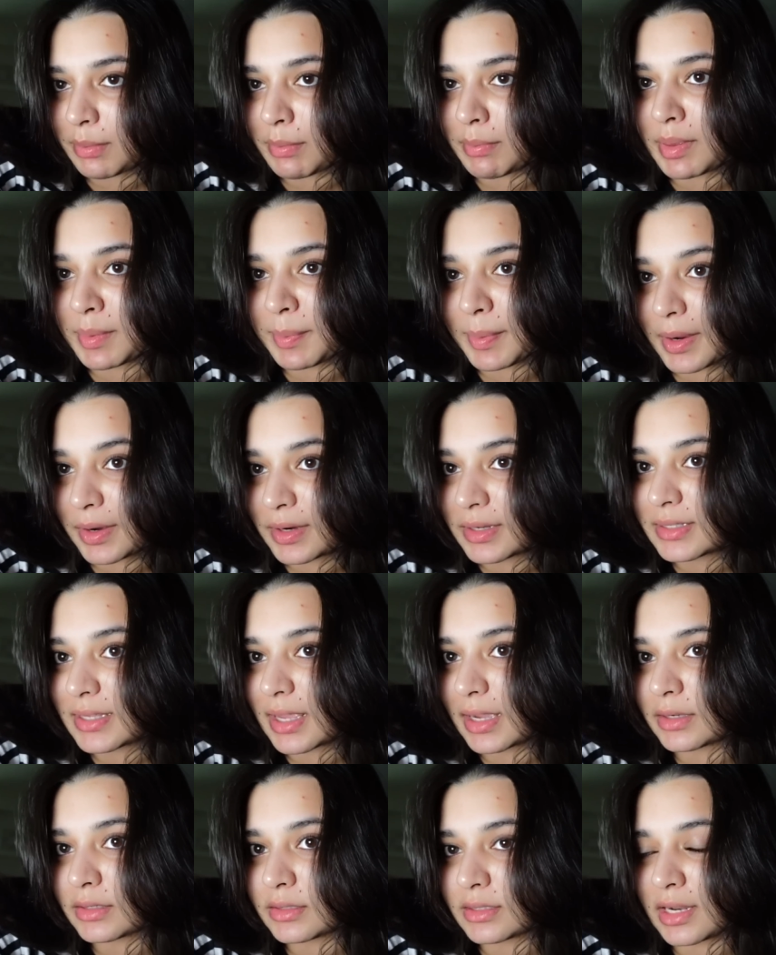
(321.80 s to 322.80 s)
I'm at my parents'
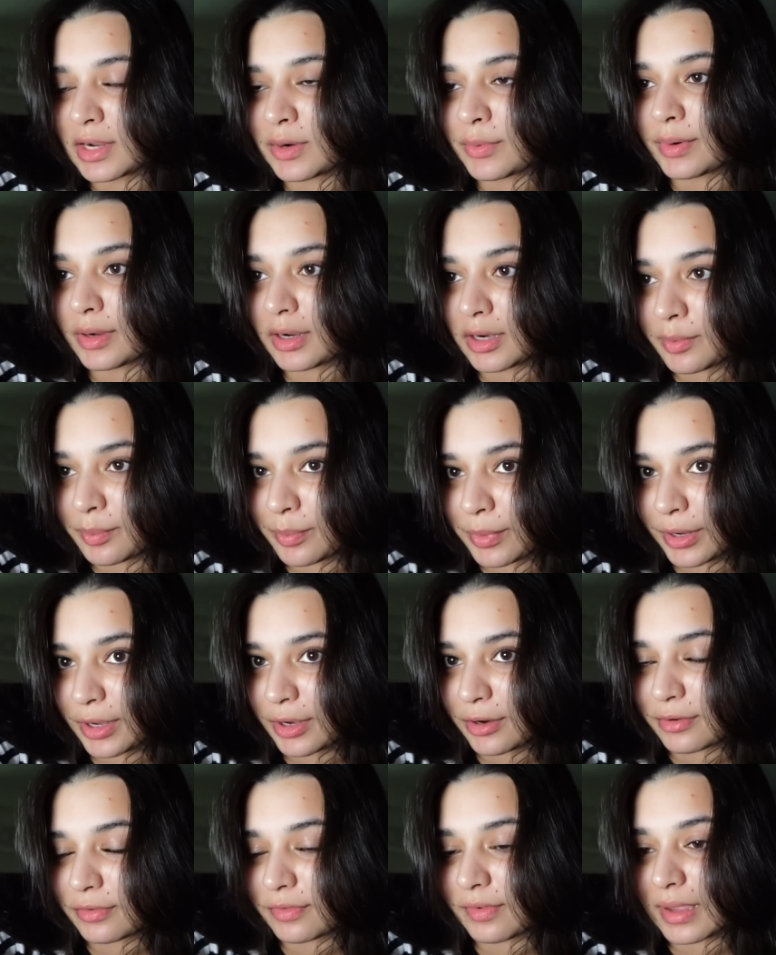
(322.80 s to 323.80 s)
house now. We're gonna break
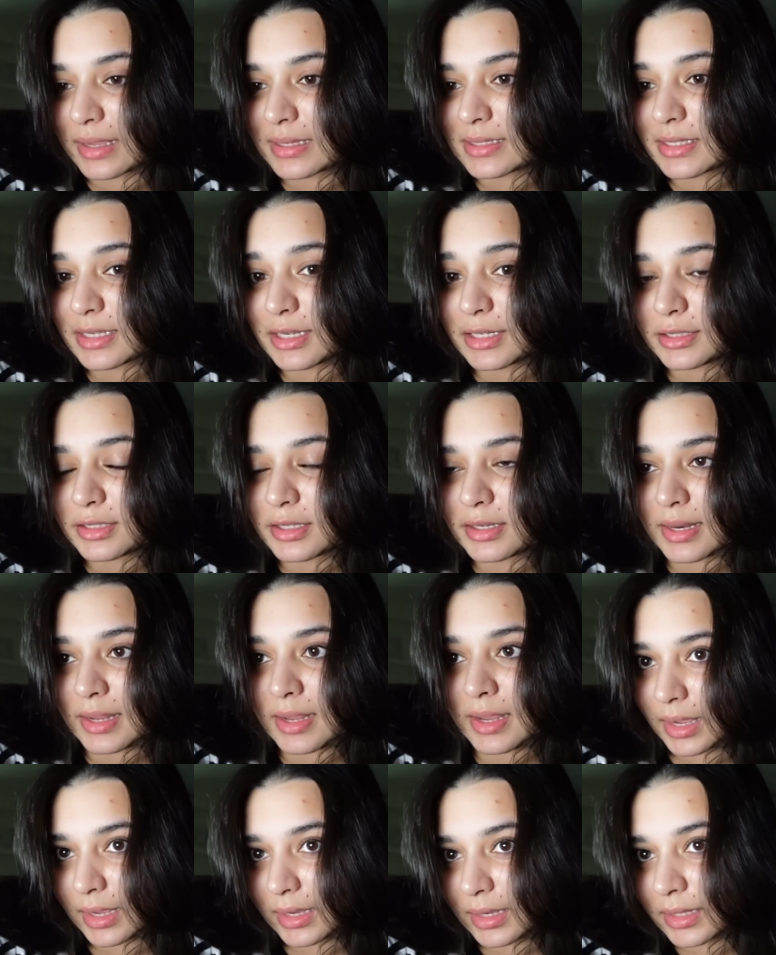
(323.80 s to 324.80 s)
our fast here
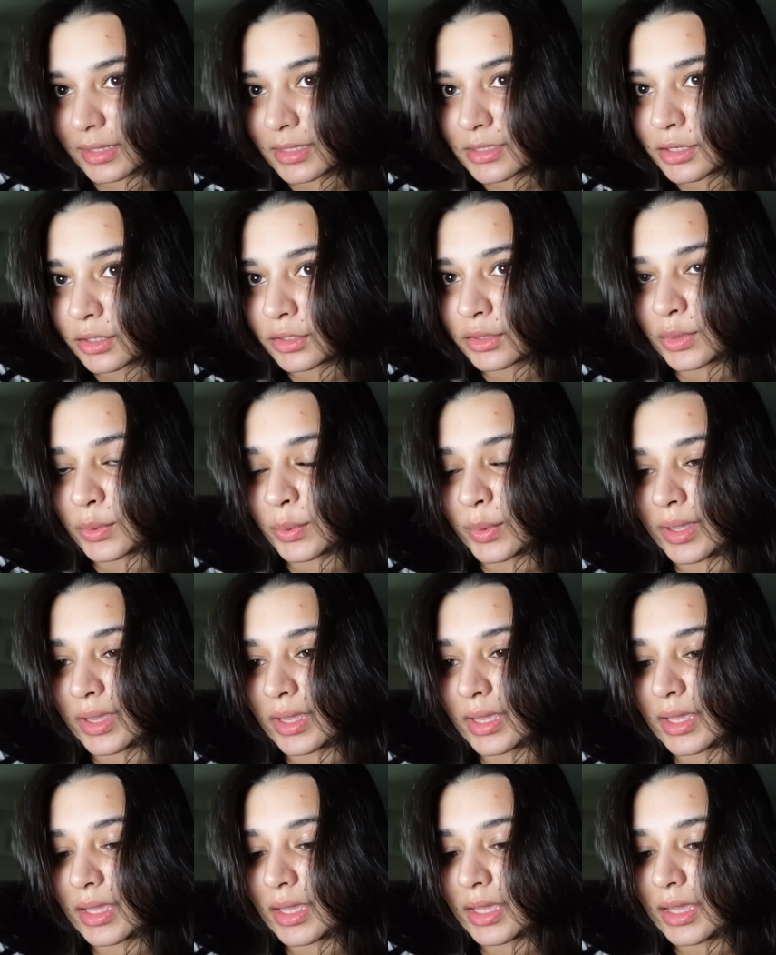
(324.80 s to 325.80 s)
today. Haikal's on the
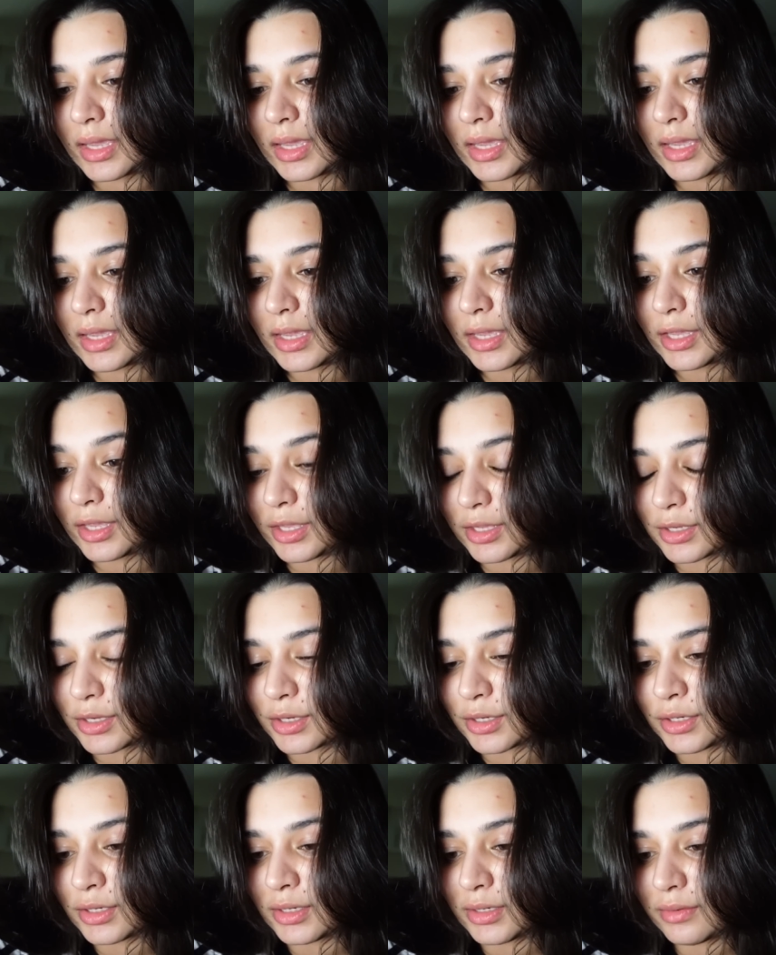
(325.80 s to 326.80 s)
way
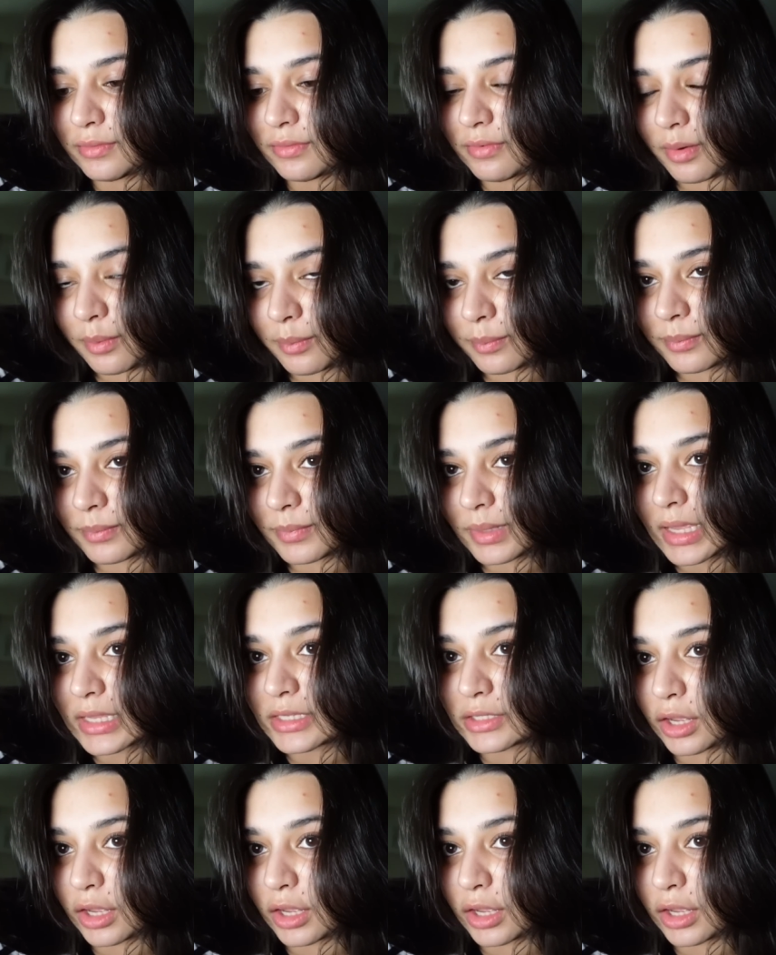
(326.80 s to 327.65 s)
here from his